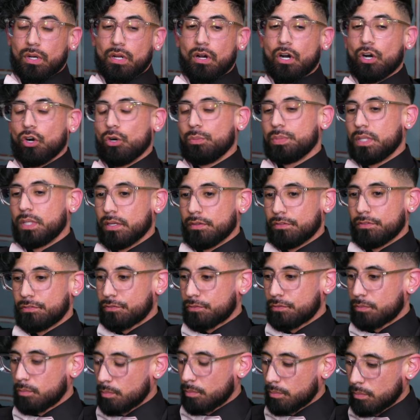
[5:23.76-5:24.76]
have hoped if,
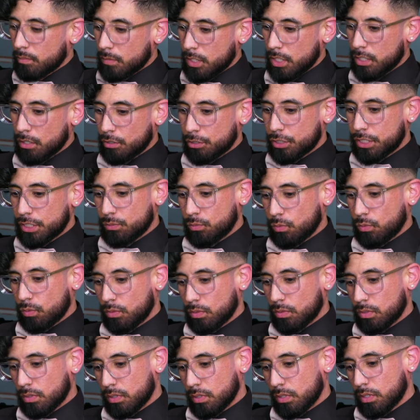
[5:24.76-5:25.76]
you know, she
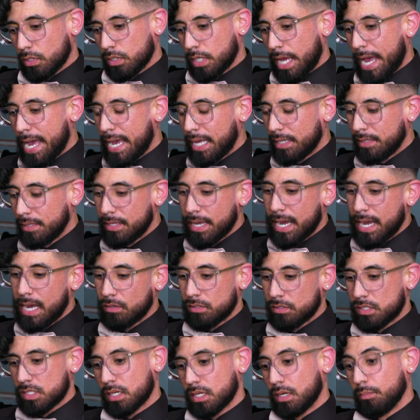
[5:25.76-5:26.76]
had
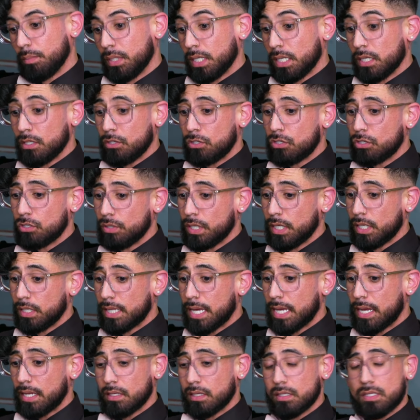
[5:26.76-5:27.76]
doubts coming into it,
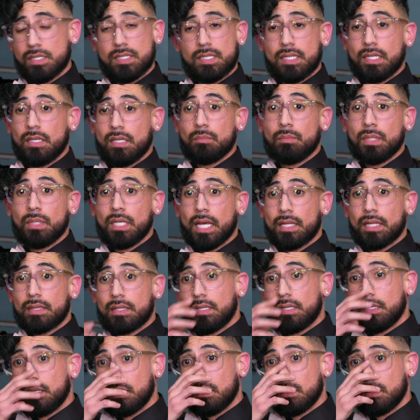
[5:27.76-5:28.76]
that seeing me at
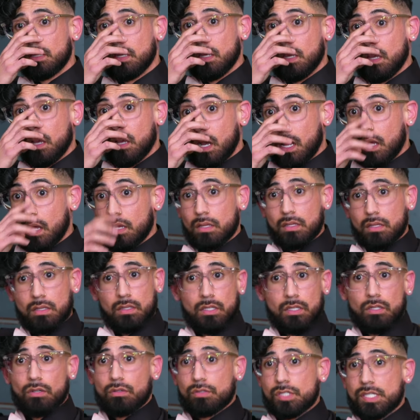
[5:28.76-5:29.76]
the,
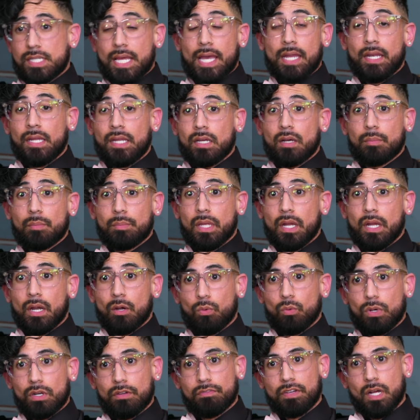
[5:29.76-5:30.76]
you know, standing up there
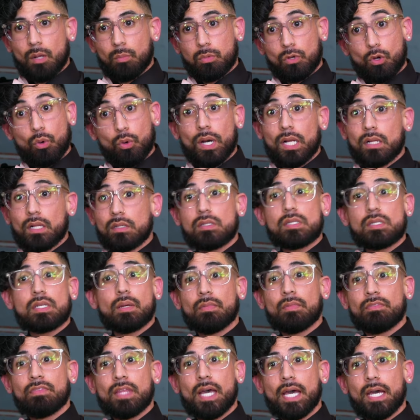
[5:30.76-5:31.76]
would have helped quelled some
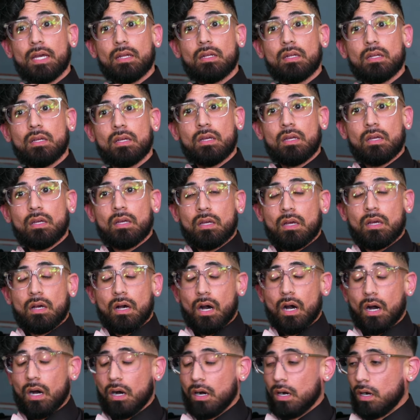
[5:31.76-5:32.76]
of that. Yeah.
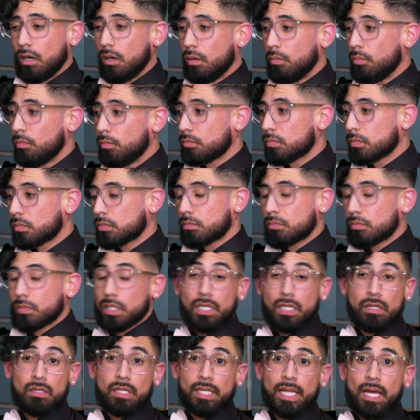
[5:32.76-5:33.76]
Um,
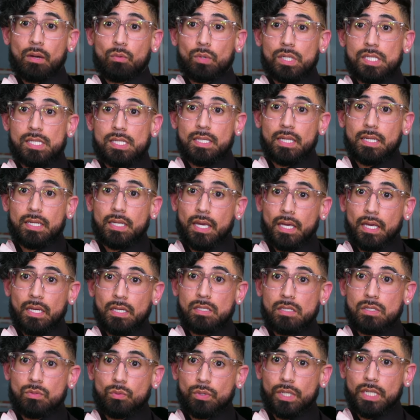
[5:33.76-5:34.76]
clearly that wasn't the
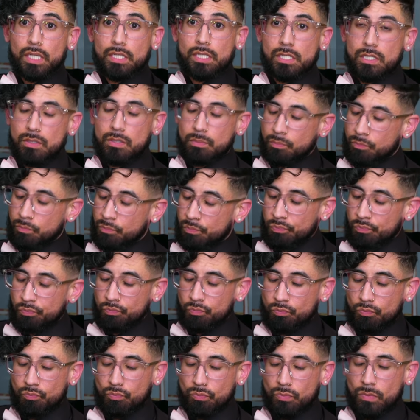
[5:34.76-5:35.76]
case, which,
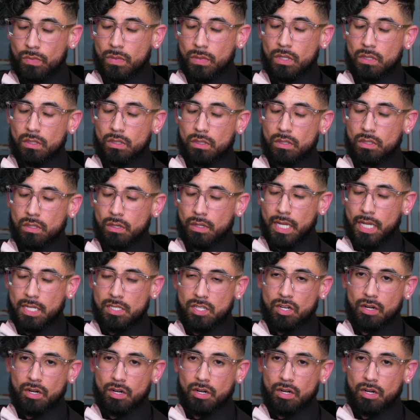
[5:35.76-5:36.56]
you know, that's